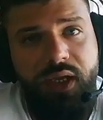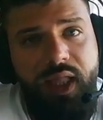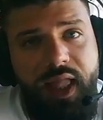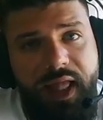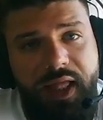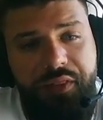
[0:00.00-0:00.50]

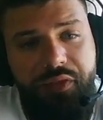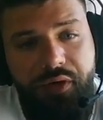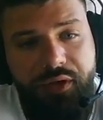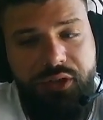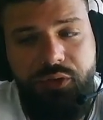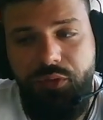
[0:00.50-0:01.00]
and
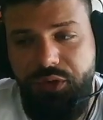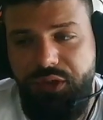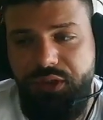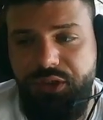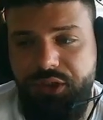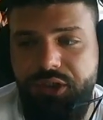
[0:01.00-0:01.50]

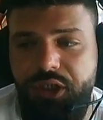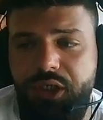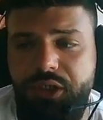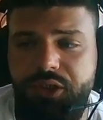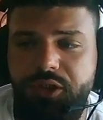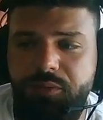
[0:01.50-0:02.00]
trustworthiness.
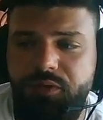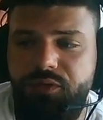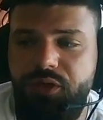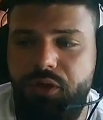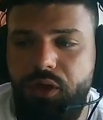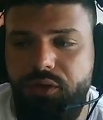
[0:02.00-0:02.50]
Some of the
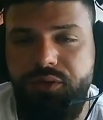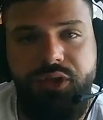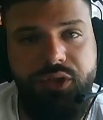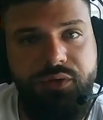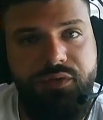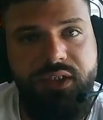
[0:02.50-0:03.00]
cons
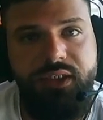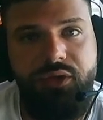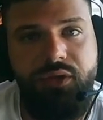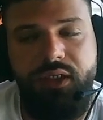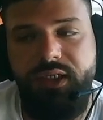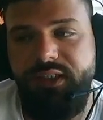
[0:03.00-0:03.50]
of
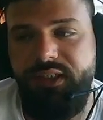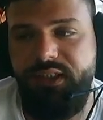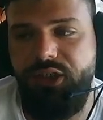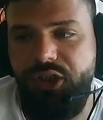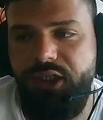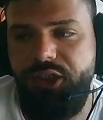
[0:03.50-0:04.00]
centralized
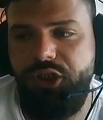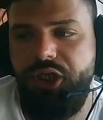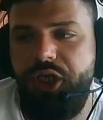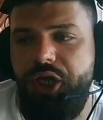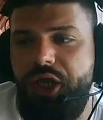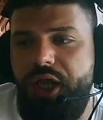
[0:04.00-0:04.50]
exchange,
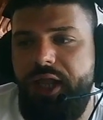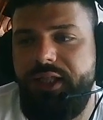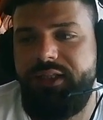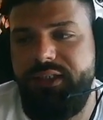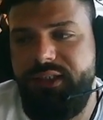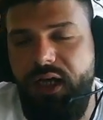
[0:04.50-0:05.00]
it
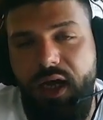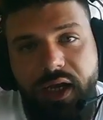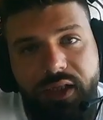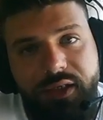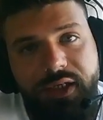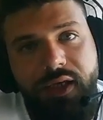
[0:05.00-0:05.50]
is
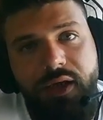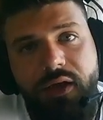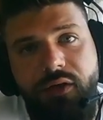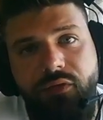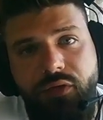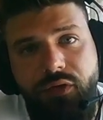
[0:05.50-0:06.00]
highly
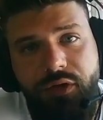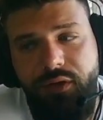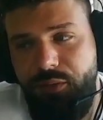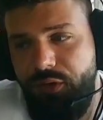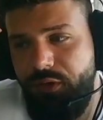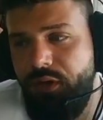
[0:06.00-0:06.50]

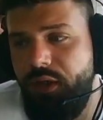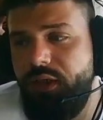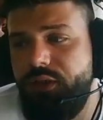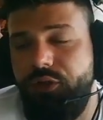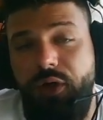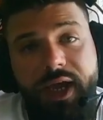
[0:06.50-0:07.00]
vulnerable
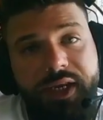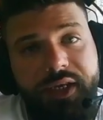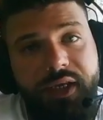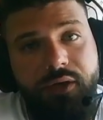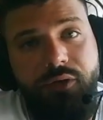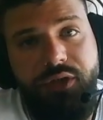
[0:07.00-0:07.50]
to
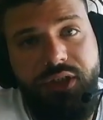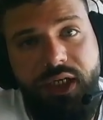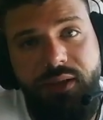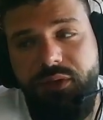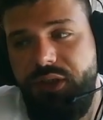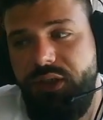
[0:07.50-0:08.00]
hacking or
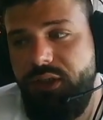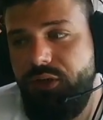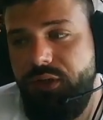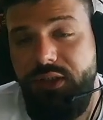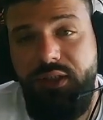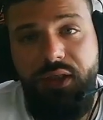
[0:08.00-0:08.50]

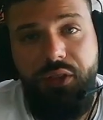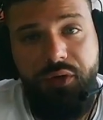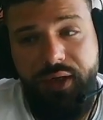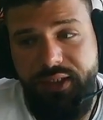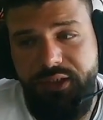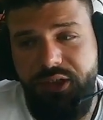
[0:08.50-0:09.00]
cybersecurity
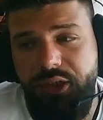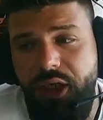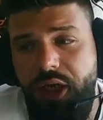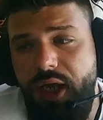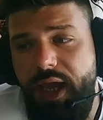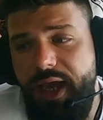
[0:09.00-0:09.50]
threats,
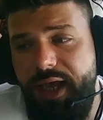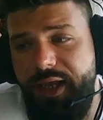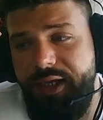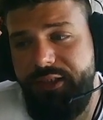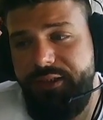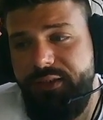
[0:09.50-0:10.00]

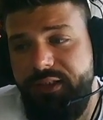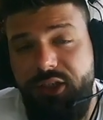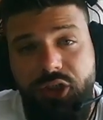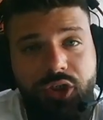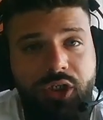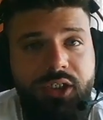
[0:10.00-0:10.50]
and it's
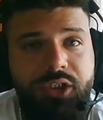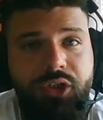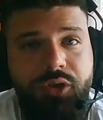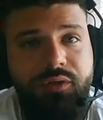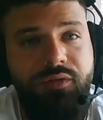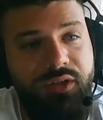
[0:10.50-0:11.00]
charged
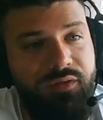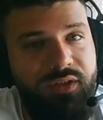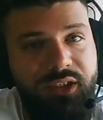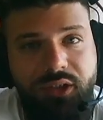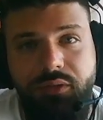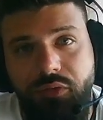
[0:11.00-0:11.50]
service
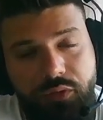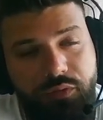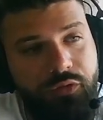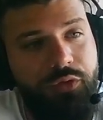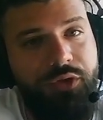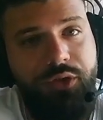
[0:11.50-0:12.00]
fees, of
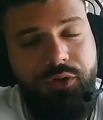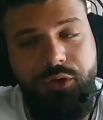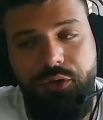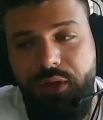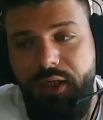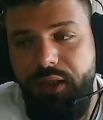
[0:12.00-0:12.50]
course, on
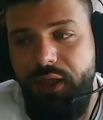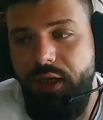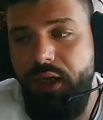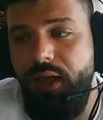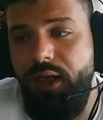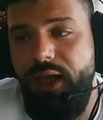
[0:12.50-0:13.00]
trading,
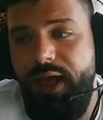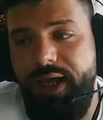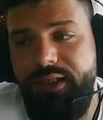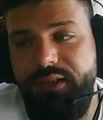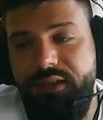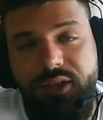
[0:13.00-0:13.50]

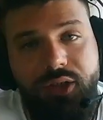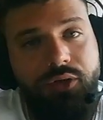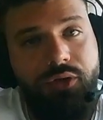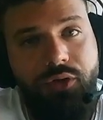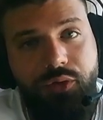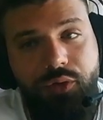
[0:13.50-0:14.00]
and it is
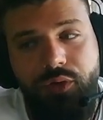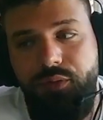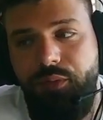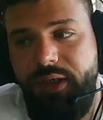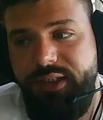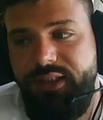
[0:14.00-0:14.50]
controlled
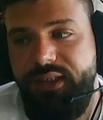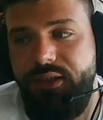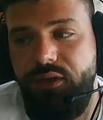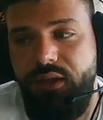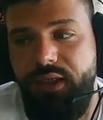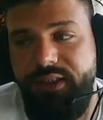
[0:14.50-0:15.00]
by a
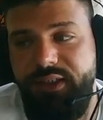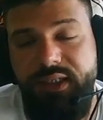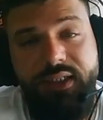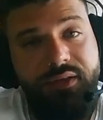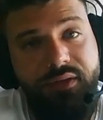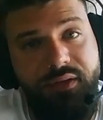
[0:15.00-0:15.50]
centralized
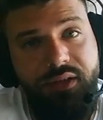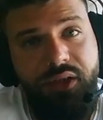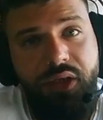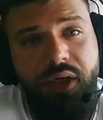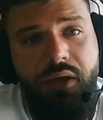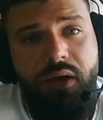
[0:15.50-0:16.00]
entity
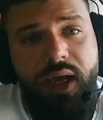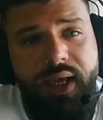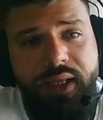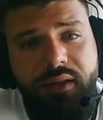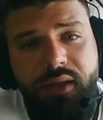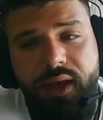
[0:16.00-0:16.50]

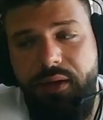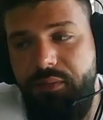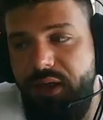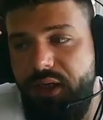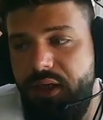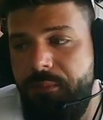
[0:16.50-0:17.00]
and can
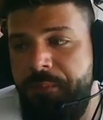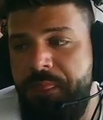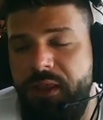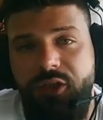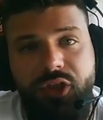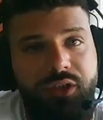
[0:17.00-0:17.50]
be
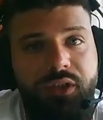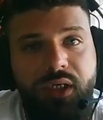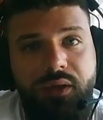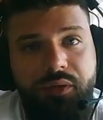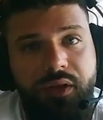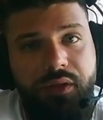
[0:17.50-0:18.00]
shut
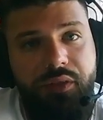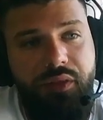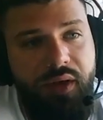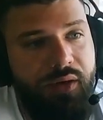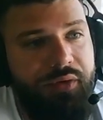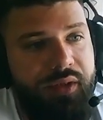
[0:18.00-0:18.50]
down in
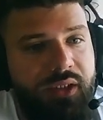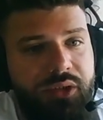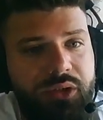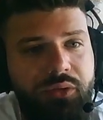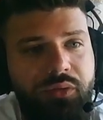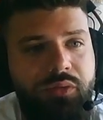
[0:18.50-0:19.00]
theory.
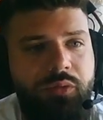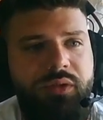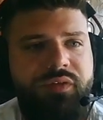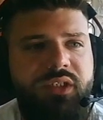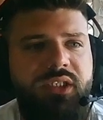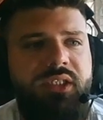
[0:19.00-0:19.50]
So we've
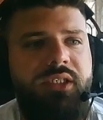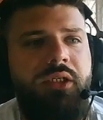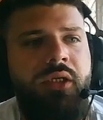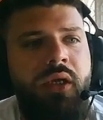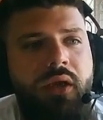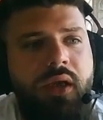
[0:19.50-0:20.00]
seen
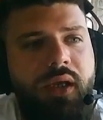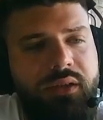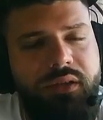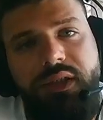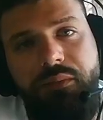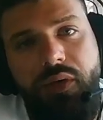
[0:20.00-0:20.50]
in
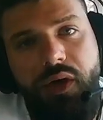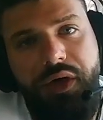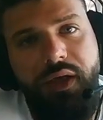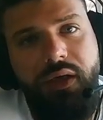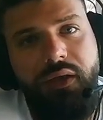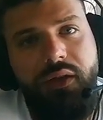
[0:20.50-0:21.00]
the
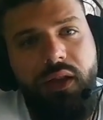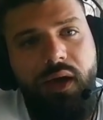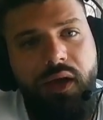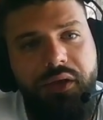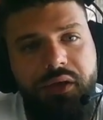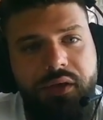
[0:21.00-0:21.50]
market,
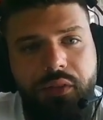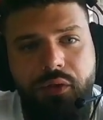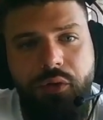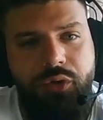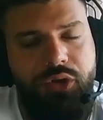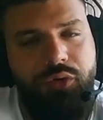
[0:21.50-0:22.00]
like in
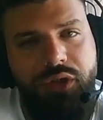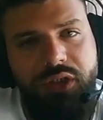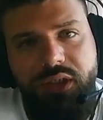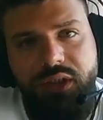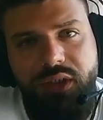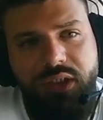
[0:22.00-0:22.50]
those 2
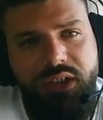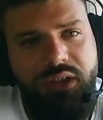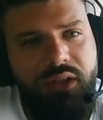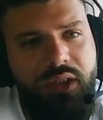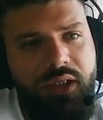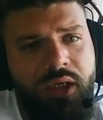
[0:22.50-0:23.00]
years
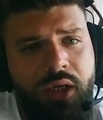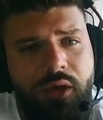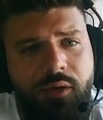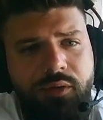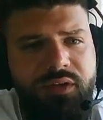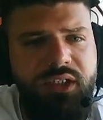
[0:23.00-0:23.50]
recently,
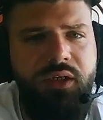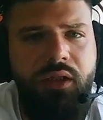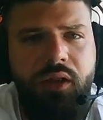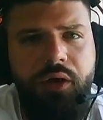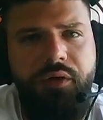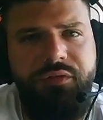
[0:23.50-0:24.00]
we've seen a
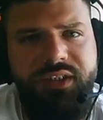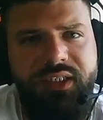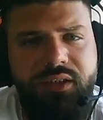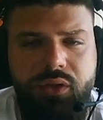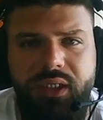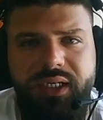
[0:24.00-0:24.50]
lot of
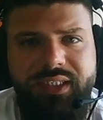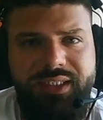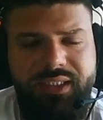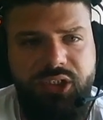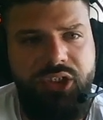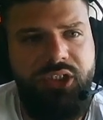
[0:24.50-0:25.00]
centralized
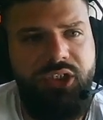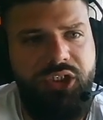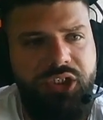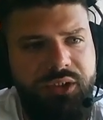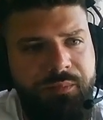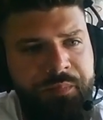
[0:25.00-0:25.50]

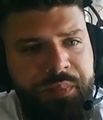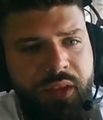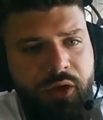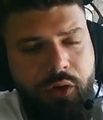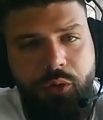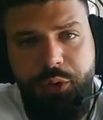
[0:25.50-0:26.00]
exchanges
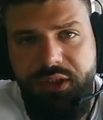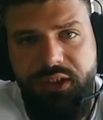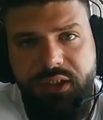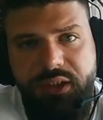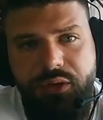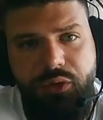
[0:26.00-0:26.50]
closing
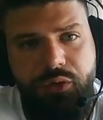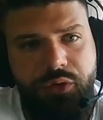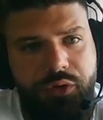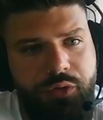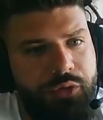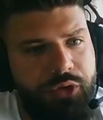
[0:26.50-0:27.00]
their door
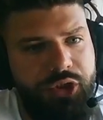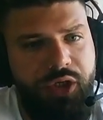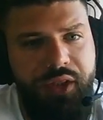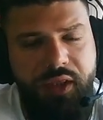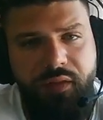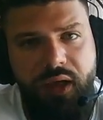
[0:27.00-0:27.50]
or
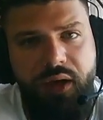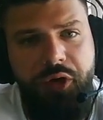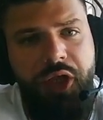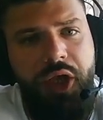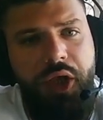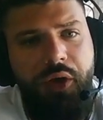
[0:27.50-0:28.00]
shutting down
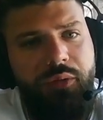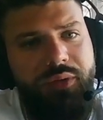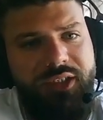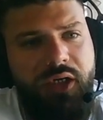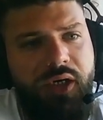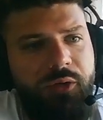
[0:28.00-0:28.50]

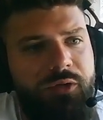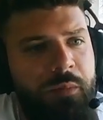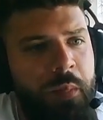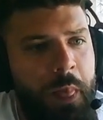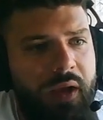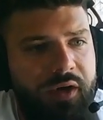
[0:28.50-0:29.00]
without
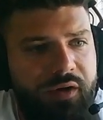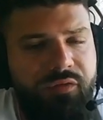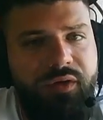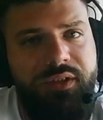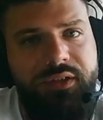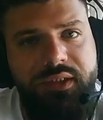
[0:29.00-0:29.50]

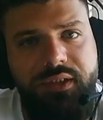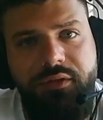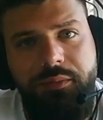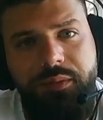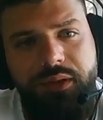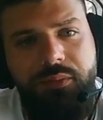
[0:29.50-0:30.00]
refunding to
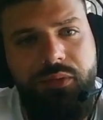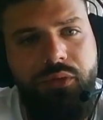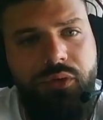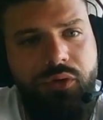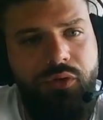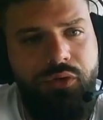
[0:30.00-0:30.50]

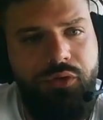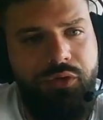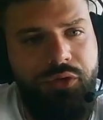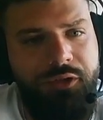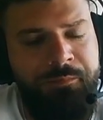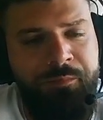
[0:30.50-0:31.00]
people
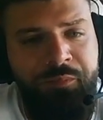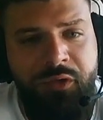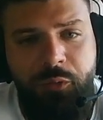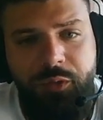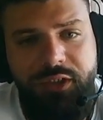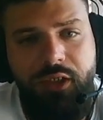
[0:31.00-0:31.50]
or
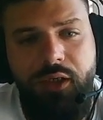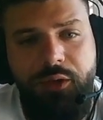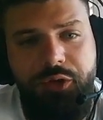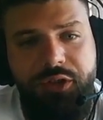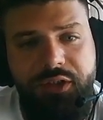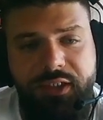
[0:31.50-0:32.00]
without
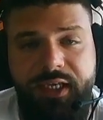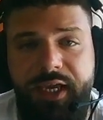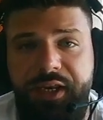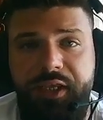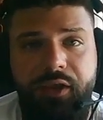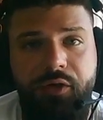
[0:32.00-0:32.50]

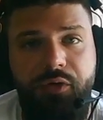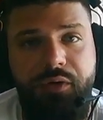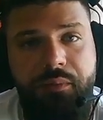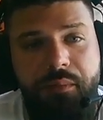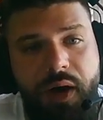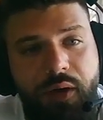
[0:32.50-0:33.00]
getting your
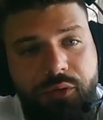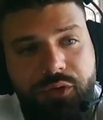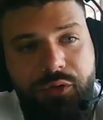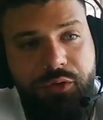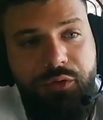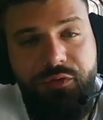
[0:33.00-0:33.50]
amount
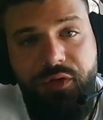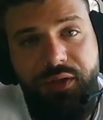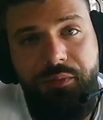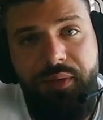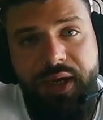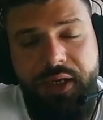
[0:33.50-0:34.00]
or your fund
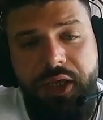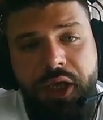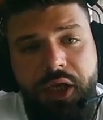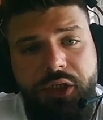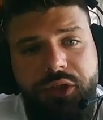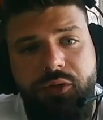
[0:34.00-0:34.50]
back.
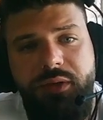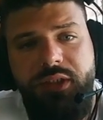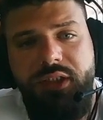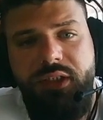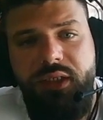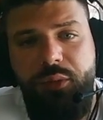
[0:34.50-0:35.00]
So
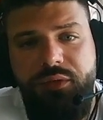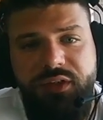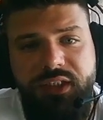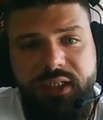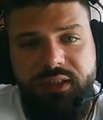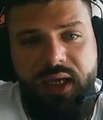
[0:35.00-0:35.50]
basically, we've
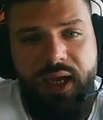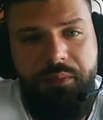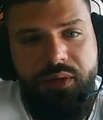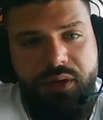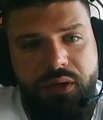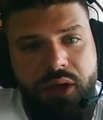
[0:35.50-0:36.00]
seen it happen.